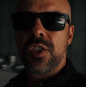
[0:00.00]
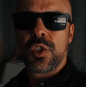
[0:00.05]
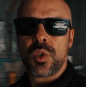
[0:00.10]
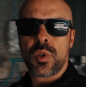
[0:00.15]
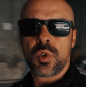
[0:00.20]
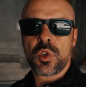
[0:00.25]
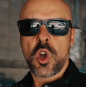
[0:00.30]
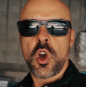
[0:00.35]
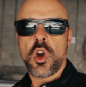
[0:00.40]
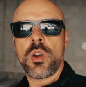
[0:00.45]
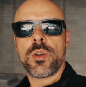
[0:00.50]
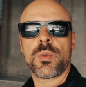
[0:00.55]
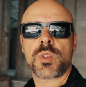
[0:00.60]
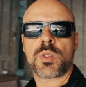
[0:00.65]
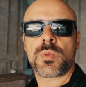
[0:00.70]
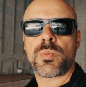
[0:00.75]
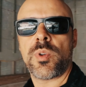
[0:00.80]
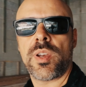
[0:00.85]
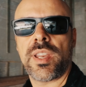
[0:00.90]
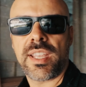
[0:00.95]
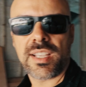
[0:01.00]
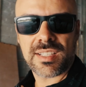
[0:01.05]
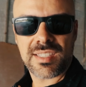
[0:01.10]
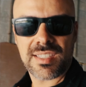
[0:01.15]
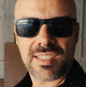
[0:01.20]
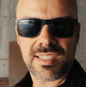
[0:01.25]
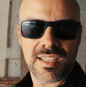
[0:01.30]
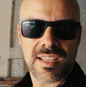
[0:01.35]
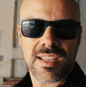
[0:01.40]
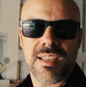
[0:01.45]
to Coral
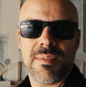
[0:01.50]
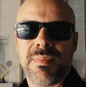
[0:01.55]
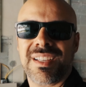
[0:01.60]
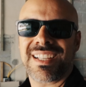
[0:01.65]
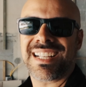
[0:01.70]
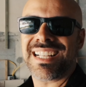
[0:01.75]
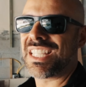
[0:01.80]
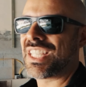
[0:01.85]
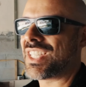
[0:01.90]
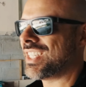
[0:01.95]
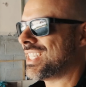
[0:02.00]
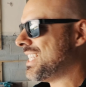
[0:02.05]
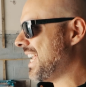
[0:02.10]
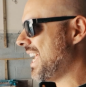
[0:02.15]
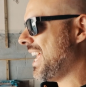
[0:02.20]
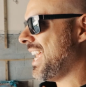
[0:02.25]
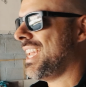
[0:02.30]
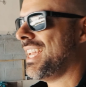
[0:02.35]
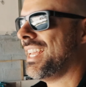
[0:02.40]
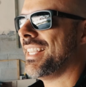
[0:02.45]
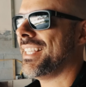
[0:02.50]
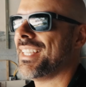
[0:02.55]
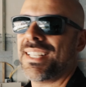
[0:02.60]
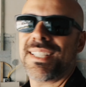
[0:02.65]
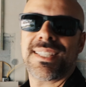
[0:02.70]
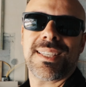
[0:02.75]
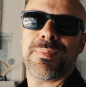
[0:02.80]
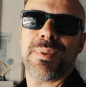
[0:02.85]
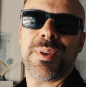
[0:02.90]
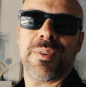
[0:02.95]
Springs because today
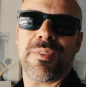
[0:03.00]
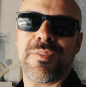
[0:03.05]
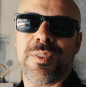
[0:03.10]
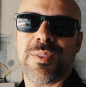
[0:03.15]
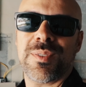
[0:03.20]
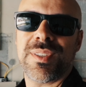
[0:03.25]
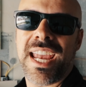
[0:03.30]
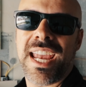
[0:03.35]
it's a beautiful